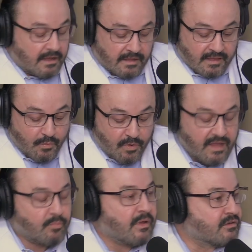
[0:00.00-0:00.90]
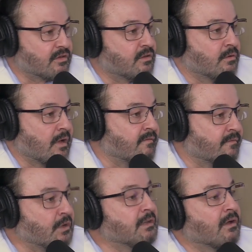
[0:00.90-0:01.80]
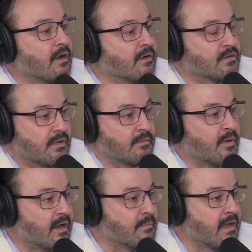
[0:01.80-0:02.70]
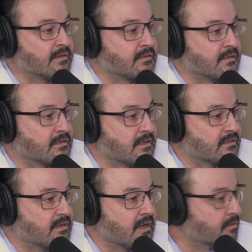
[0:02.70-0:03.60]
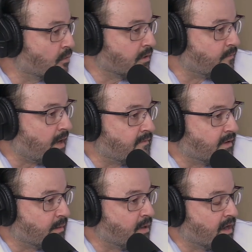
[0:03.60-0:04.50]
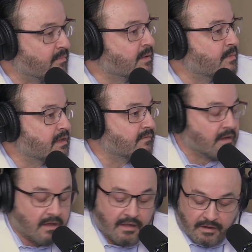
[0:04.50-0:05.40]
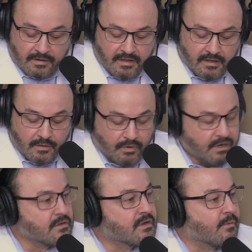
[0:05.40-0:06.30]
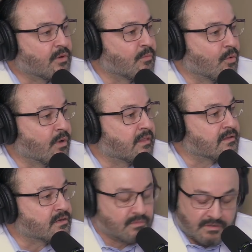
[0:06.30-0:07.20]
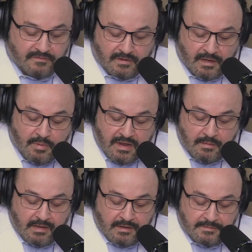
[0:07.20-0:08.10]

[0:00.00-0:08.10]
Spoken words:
And then we have patients who have very large body mass index, let's say 35 and above, maybe even higher. What are you comfortable with in terms of a BMI?